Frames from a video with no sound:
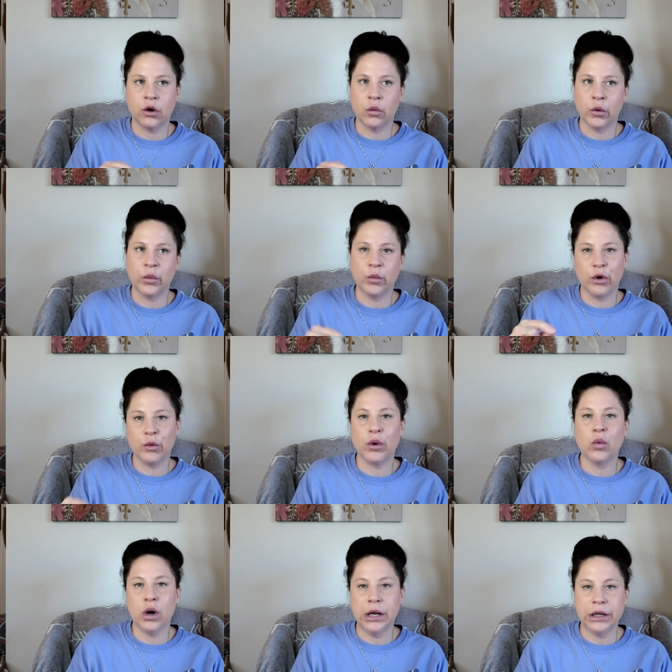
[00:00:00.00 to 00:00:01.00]
or when, when we
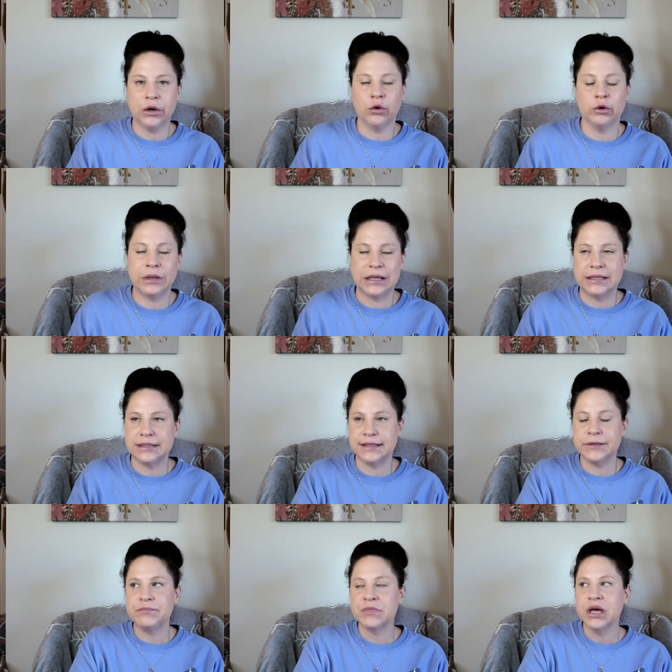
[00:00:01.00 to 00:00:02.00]
wanted or when we needed it.